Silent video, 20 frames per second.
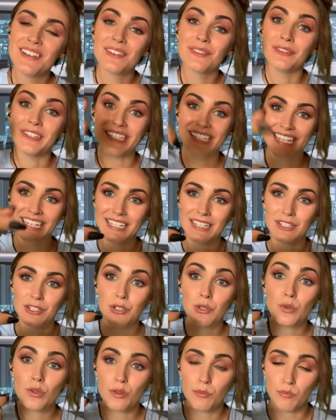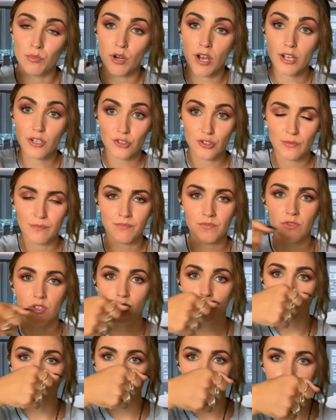We take a toothbrush, so
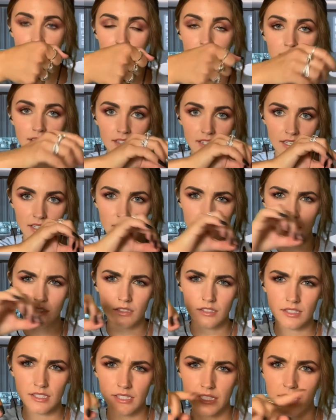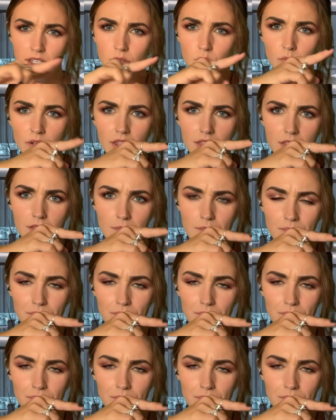it's like a little stick with